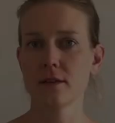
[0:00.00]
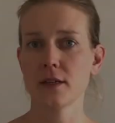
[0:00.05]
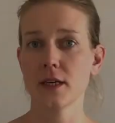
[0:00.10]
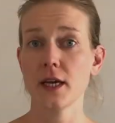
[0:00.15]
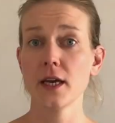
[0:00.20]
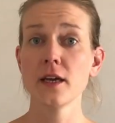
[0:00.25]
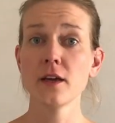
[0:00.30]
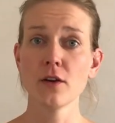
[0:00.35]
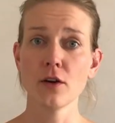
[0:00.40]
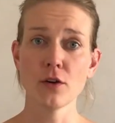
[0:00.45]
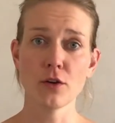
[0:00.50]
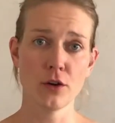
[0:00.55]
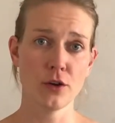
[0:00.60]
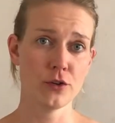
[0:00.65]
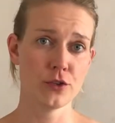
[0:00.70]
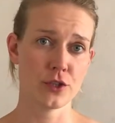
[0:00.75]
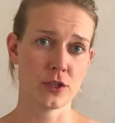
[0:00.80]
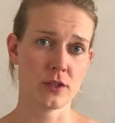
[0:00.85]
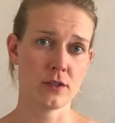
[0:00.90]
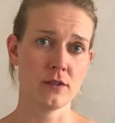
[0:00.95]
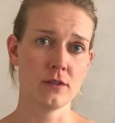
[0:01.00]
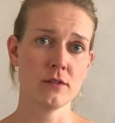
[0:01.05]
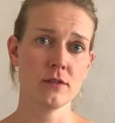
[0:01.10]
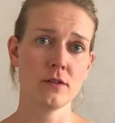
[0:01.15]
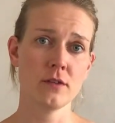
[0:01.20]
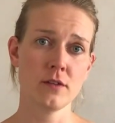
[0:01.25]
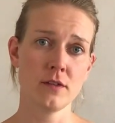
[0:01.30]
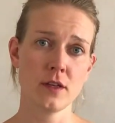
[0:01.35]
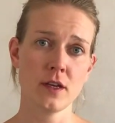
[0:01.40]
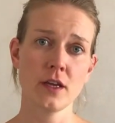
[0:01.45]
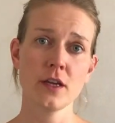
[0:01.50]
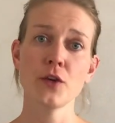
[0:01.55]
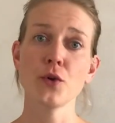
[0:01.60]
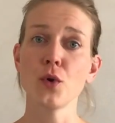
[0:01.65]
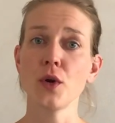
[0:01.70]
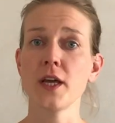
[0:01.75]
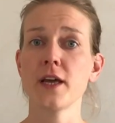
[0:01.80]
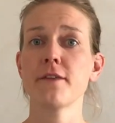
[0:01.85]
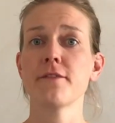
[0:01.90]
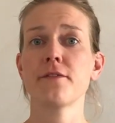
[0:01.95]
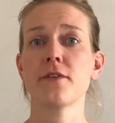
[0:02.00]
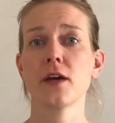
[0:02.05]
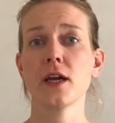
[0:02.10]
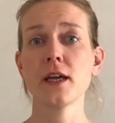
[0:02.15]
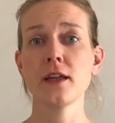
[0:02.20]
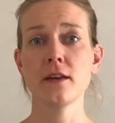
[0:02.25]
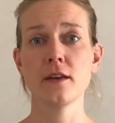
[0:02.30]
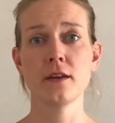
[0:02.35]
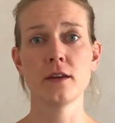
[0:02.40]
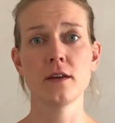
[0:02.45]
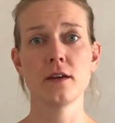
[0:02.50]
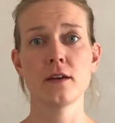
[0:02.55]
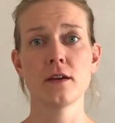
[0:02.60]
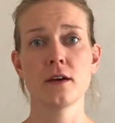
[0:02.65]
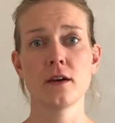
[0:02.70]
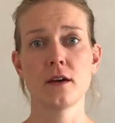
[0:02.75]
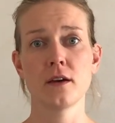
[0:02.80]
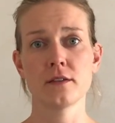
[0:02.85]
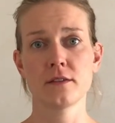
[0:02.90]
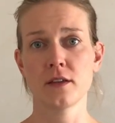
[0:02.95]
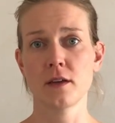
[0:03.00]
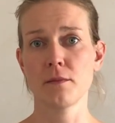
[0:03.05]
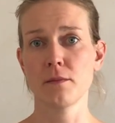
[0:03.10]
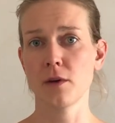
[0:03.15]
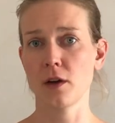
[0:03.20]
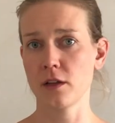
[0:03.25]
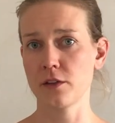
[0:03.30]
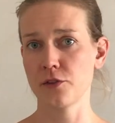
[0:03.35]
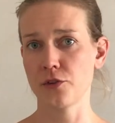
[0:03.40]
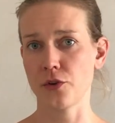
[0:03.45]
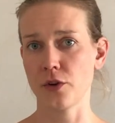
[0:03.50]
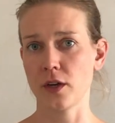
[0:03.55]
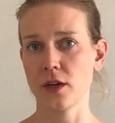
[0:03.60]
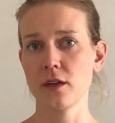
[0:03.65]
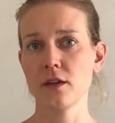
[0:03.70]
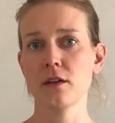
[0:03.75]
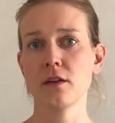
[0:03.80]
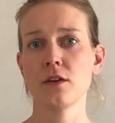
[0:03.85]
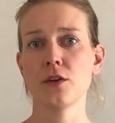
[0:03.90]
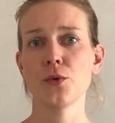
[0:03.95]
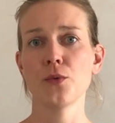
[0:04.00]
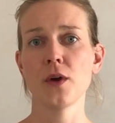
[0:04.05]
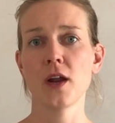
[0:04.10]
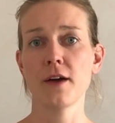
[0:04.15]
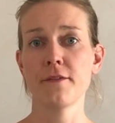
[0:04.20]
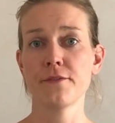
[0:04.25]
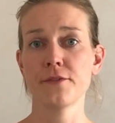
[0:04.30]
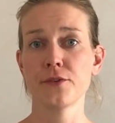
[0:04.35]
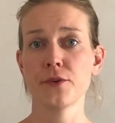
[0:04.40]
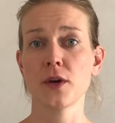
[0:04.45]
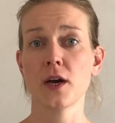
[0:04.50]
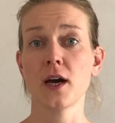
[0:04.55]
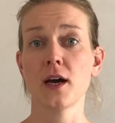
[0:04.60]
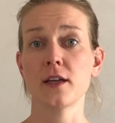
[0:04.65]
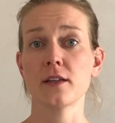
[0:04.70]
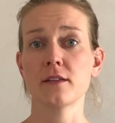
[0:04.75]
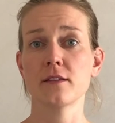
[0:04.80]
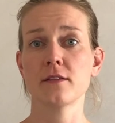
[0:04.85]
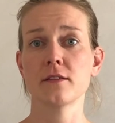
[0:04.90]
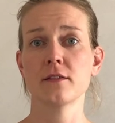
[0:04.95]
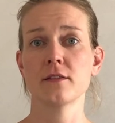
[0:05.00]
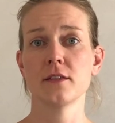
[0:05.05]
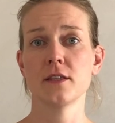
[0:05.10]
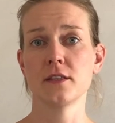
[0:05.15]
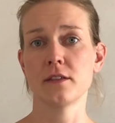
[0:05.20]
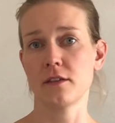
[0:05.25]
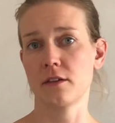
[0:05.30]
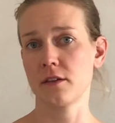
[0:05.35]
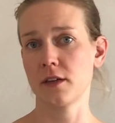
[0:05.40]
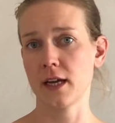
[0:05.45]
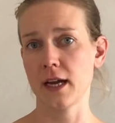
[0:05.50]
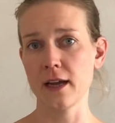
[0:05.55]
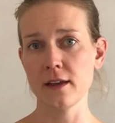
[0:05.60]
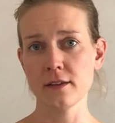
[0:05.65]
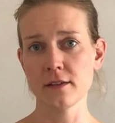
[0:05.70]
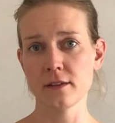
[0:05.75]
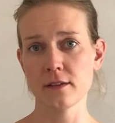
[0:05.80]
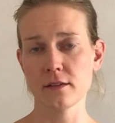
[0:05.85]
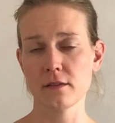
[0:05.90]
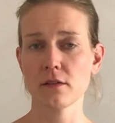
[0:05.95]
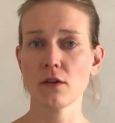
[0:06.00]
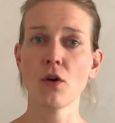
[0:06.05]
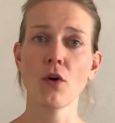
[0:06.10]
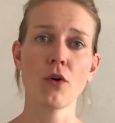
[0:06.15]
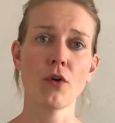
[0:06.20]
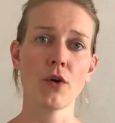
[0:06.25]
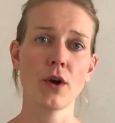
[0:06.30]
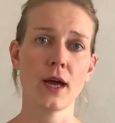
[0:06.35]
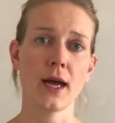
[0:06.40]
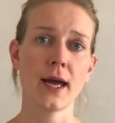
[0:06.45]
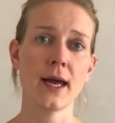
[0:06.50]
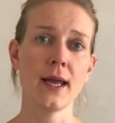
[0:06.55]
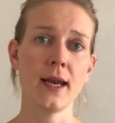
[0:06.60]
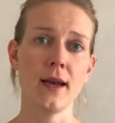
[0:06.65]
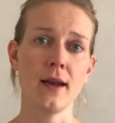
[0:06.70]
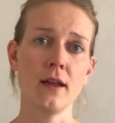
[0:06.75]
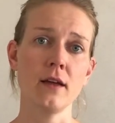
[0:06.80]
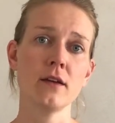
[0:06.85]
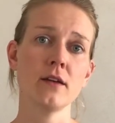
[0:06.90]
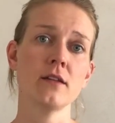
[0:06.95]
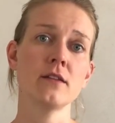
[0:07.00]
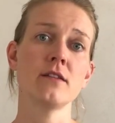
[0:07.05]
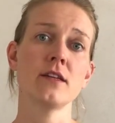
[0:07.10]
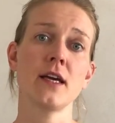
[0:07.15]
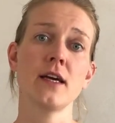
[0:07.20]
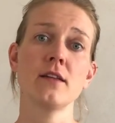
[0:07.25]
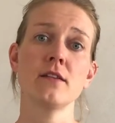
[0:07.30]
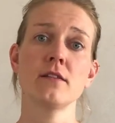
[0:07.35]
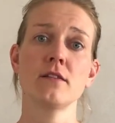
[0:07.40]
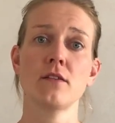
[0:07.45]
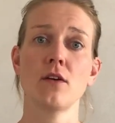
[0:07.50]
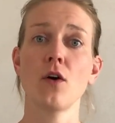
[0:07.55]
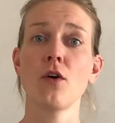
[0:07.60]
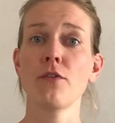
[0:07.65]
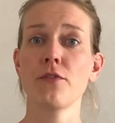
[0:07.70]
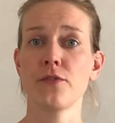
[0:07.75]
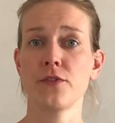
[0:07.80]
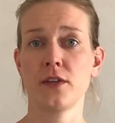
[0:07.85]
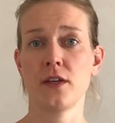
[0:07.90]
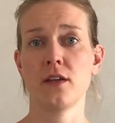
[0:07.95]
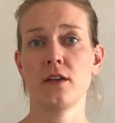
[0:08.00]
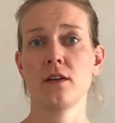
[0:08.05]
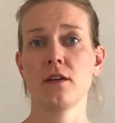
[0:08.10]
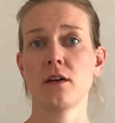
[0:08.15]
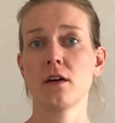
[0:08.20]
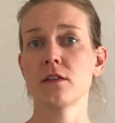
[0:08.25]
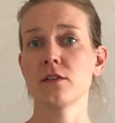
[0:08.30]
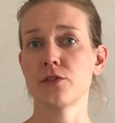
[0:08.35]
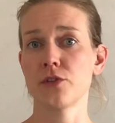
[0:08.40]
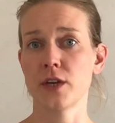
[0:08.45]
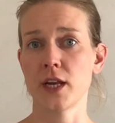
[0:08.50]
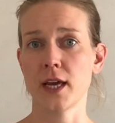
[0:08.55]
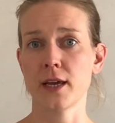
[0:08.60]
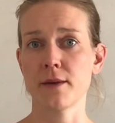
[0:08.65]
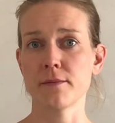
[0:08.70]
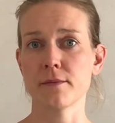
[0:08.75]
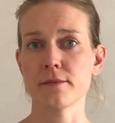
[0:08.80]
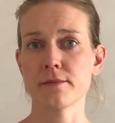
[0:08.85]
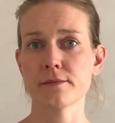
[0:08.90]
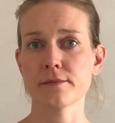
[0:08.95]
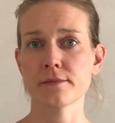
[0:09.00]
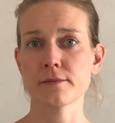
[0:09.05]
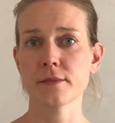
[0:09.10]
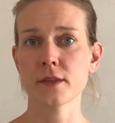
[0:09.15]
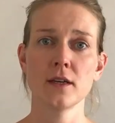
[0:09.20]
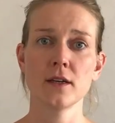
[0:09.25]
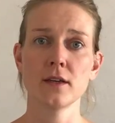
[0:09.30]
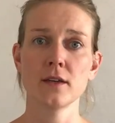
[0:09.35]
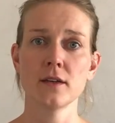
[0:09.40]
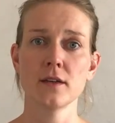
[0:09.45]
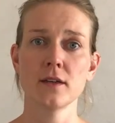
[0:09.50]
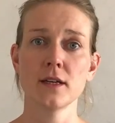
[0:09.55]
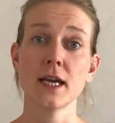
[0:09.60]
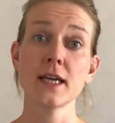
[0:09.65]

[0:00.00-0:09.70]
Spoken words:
In conclusion, to say you live in some country, you will have to add either S or L in the end of the country name. In